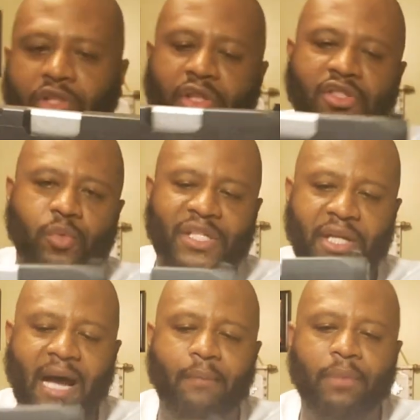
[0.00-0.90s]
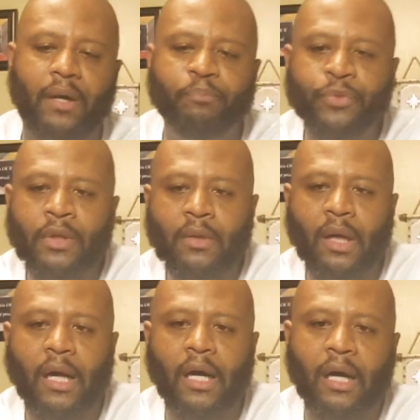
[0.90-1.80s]
course, you can switch it out, but
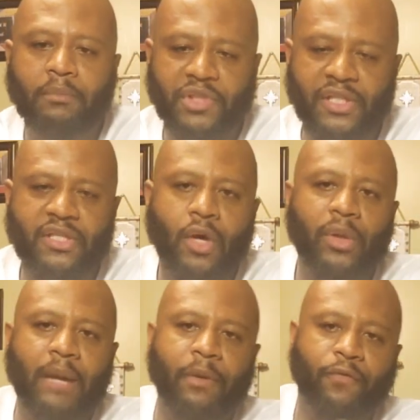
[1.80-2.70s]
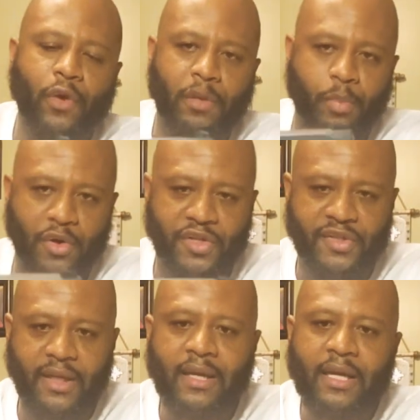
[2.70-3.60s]
um, just know that before you
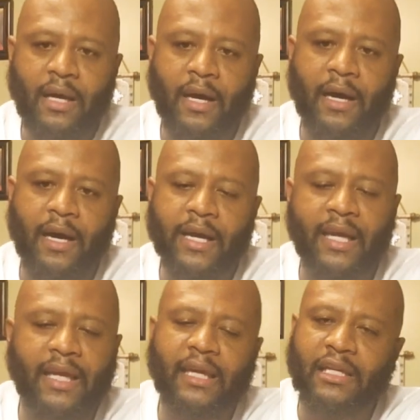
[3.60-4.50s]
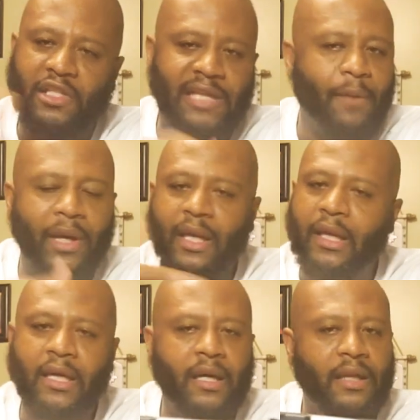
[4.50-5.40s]
purchase it. Uh, and again, just like with any
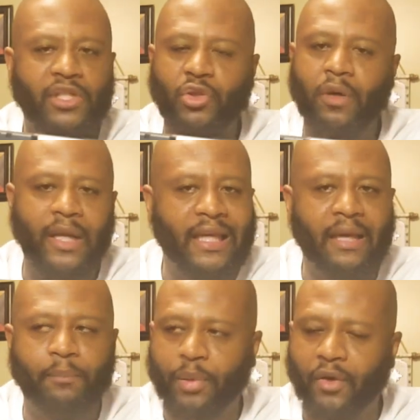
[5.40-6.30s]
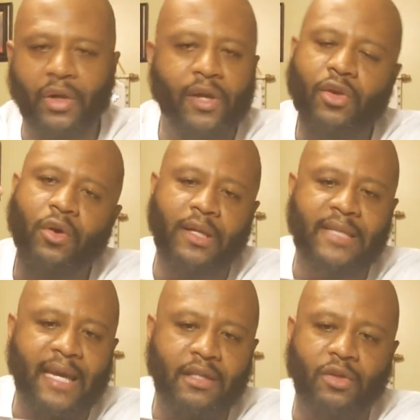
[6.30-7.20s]
gun that you're going to get, period, you're going to
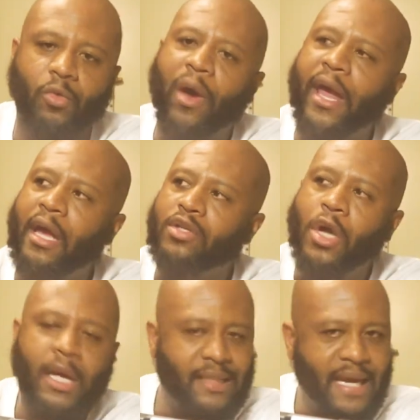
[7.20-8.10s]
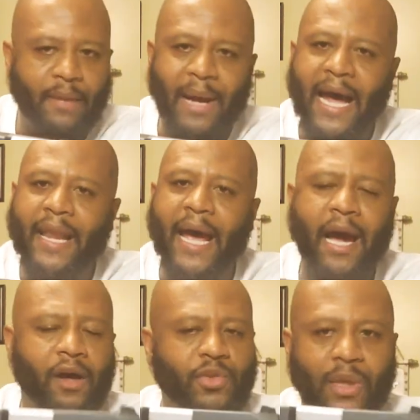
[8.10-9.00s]
take it to the range, take it behind the
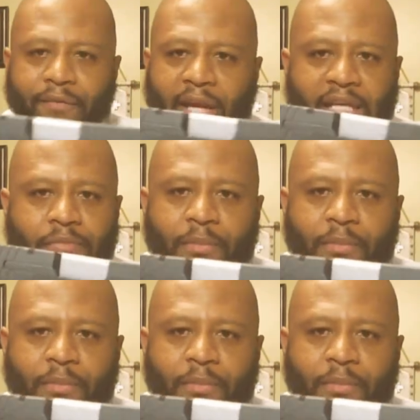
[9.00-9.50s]
house, whatever case